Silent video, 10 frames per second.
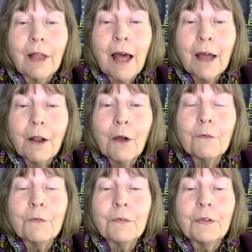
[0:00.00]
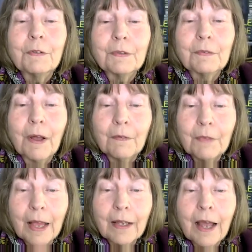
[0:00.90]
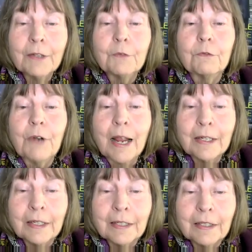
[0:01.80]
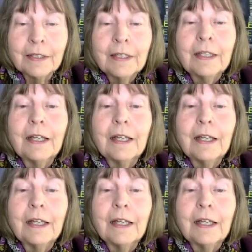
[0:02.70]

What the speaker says: did a lot of that kind of writing.